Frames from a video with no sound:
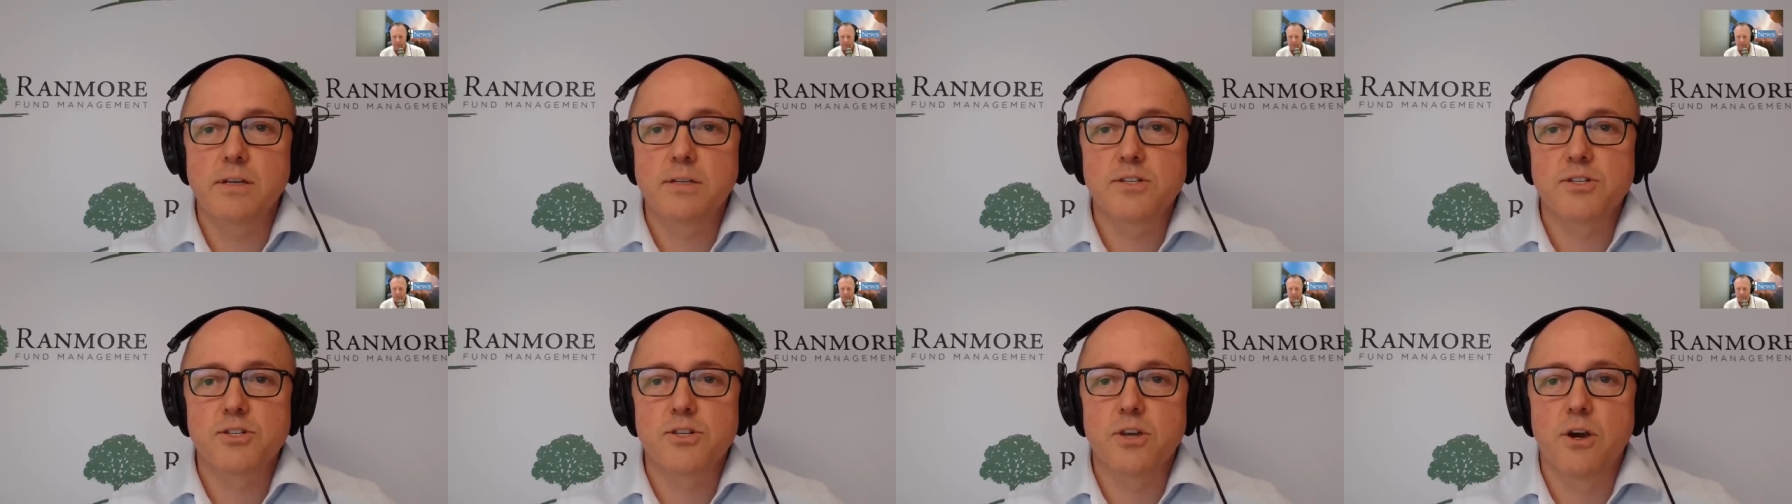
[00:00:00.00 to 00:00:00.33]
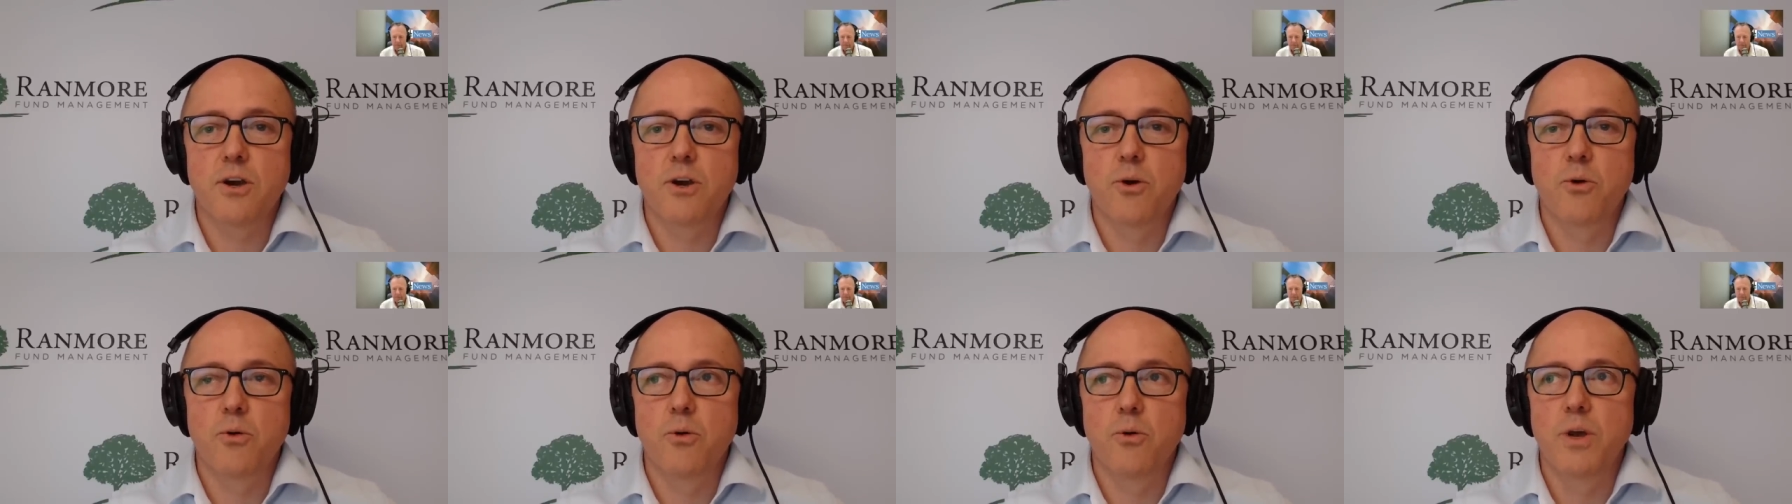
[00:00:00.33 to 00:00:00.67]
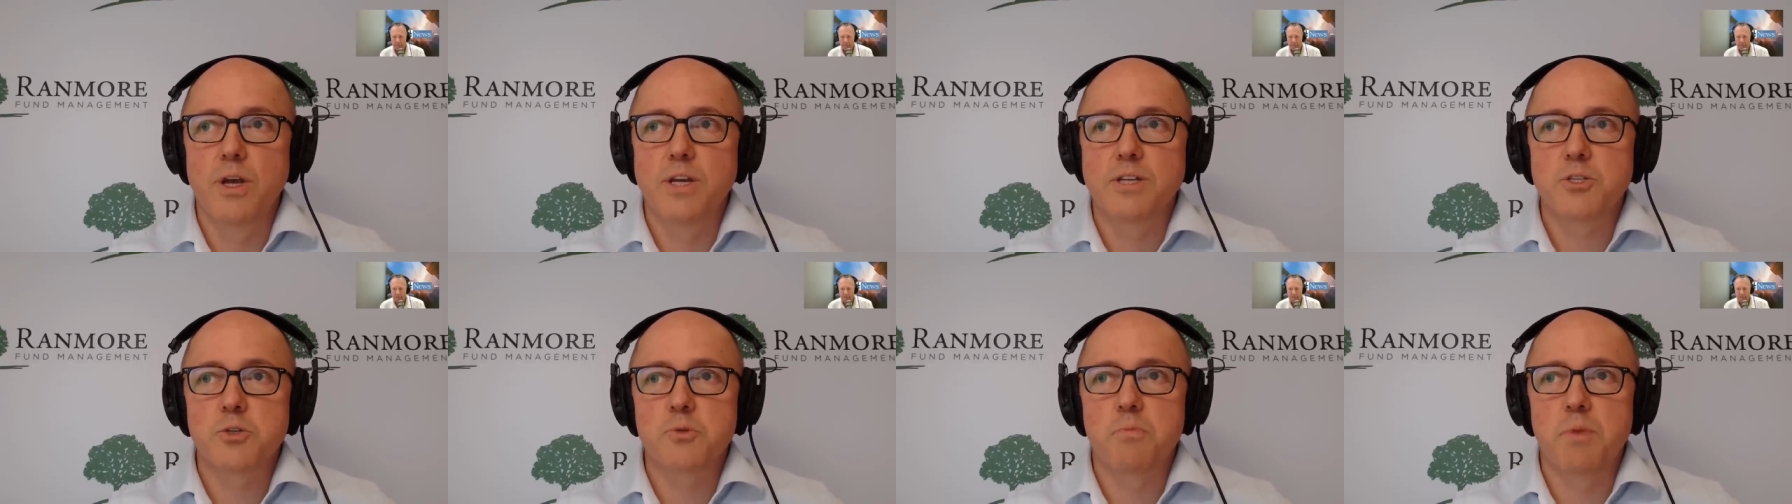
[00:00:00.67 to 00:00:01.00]
So
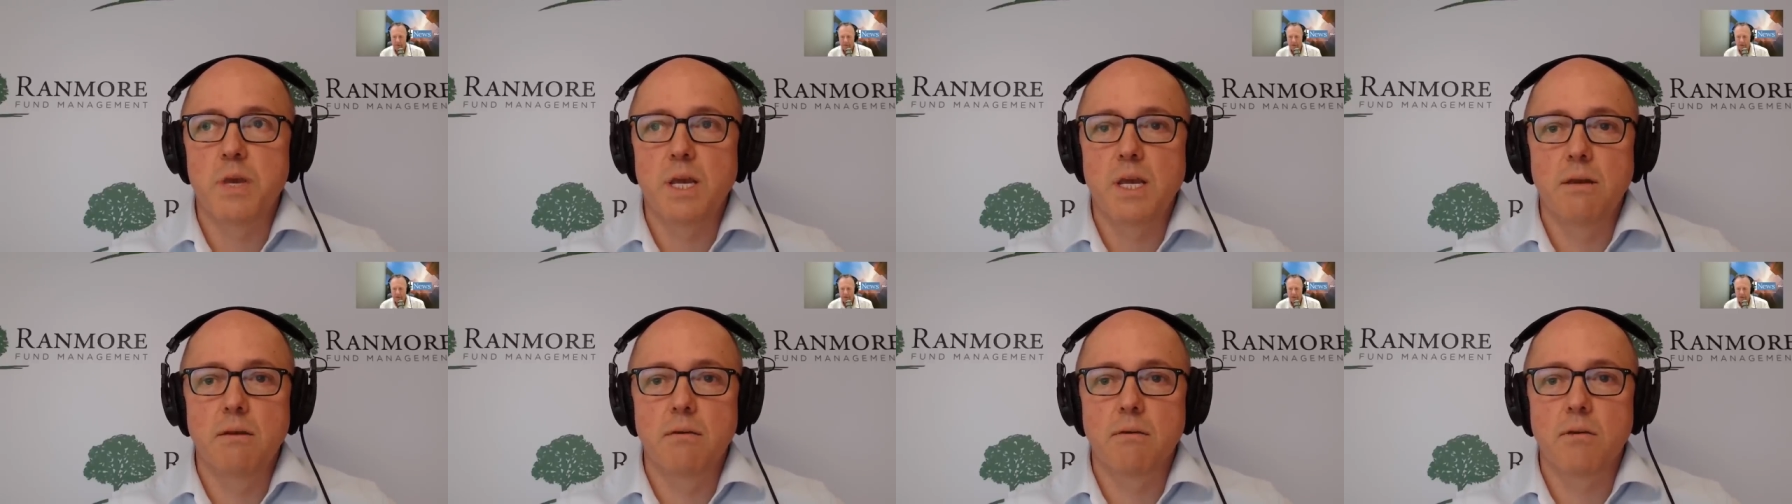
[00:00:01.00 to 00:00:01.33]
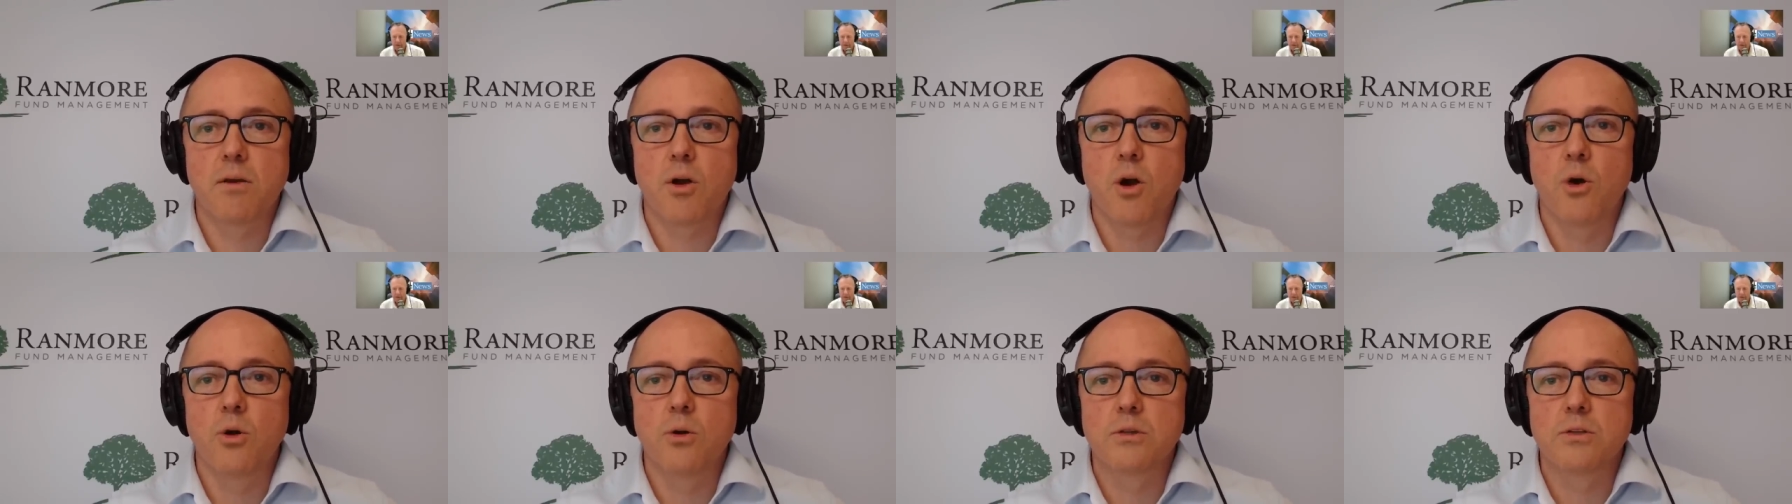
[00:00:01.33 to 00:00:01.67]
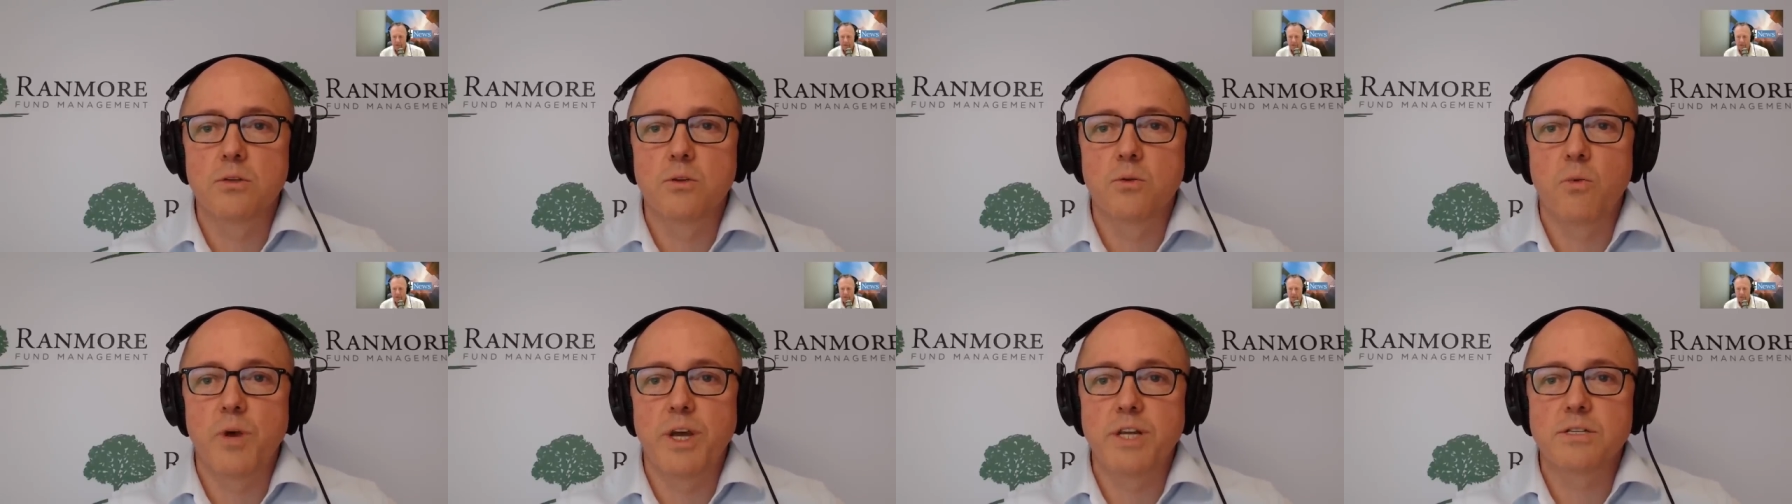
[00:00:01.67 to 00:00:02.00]
it's been cold
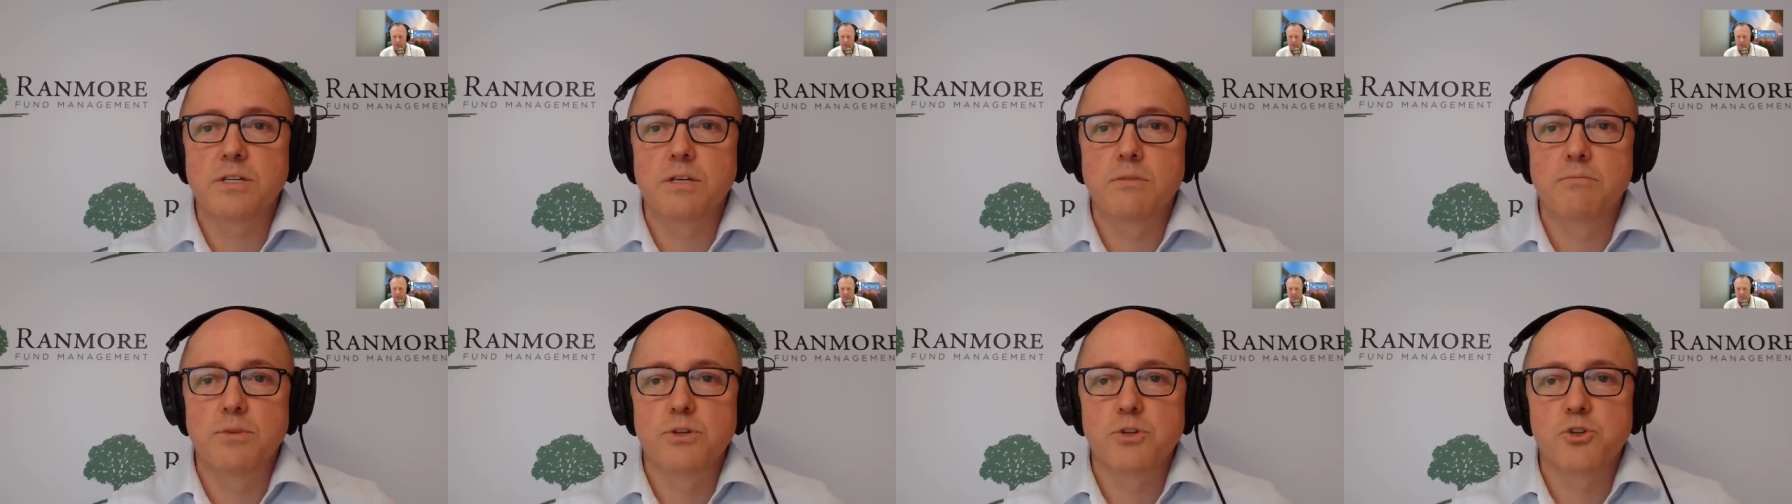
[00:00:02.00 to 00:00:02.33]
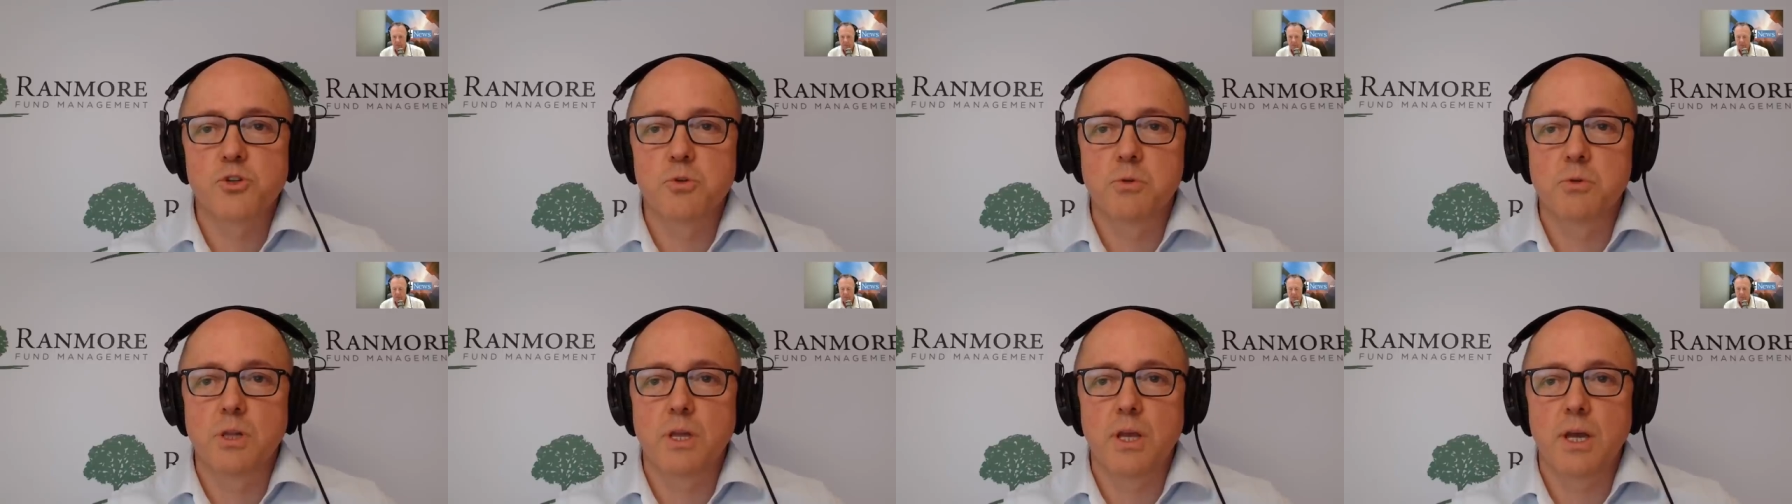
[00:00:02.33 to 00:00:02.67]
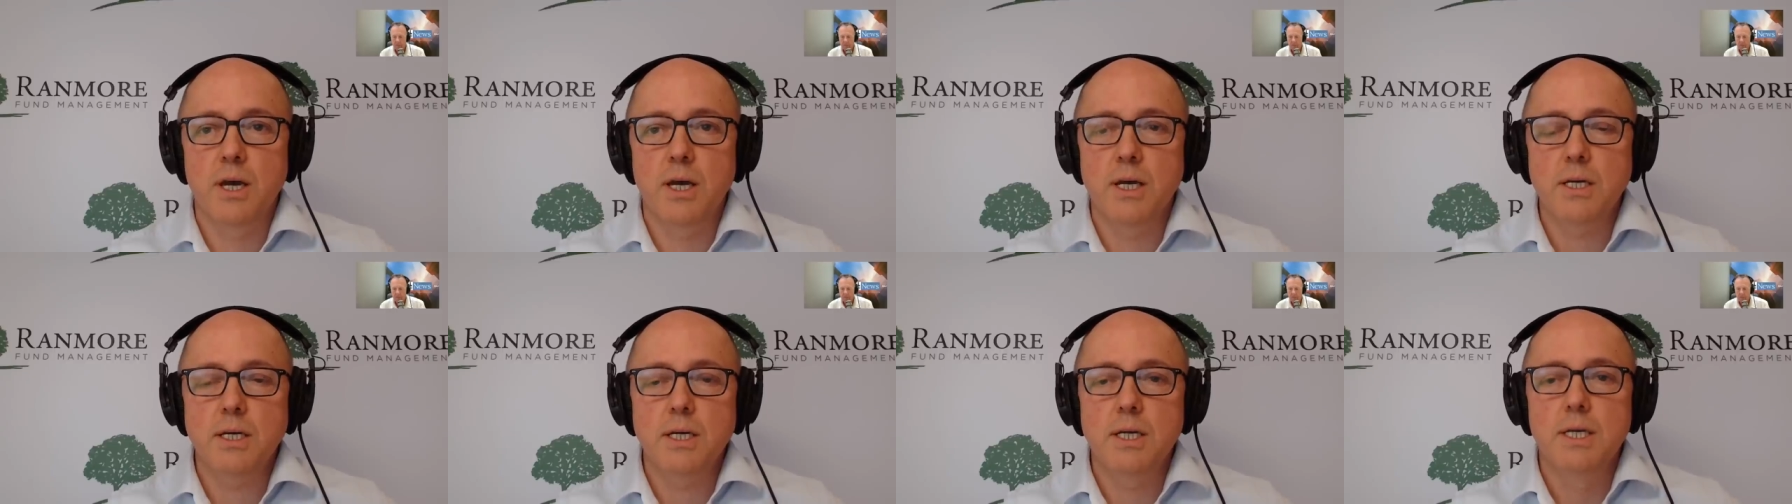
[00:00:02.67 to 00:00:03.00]
and wet and miserable
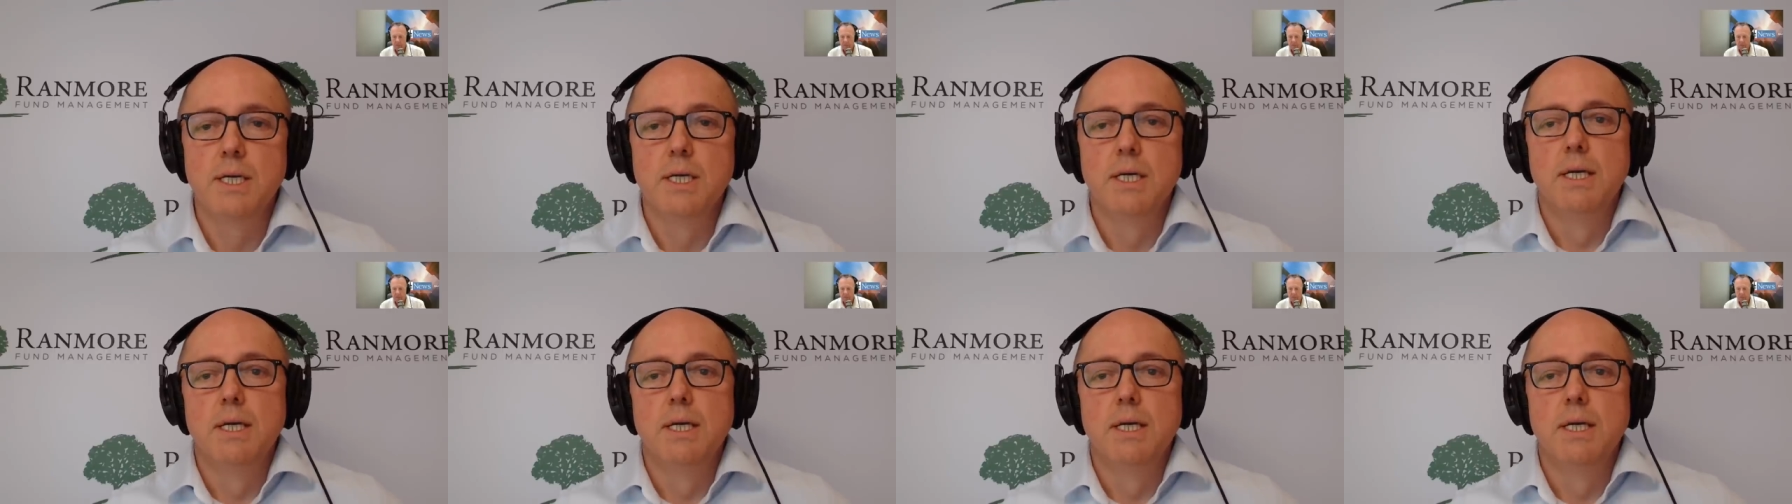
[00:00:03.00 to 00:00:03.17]
here,